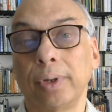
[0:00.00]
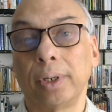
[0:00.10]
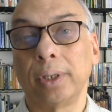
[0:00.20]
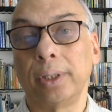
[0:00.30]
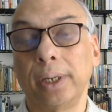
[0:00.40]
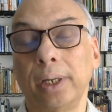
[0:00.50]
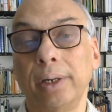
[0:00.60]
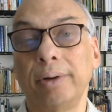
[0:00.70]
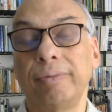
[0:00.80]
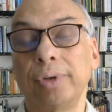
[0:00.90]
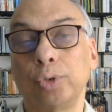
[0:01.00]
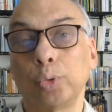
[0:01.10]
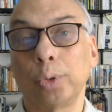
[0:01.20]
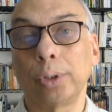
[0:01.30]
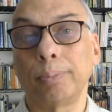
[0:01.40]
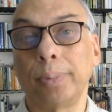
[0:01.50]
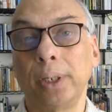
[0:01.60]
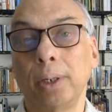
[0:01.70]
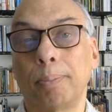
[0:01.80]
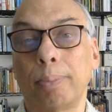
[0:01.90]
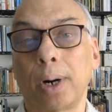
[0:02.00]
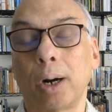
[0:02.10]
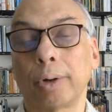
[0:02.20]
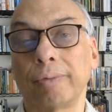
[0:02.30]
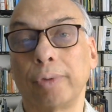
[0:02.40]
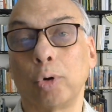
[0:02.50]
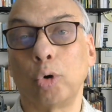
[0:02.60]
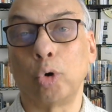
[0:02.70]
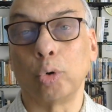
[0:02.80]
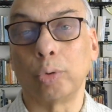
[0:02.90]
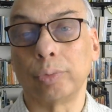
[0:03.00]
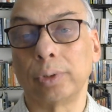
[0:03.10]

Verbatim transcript: the individual being a part of the whole,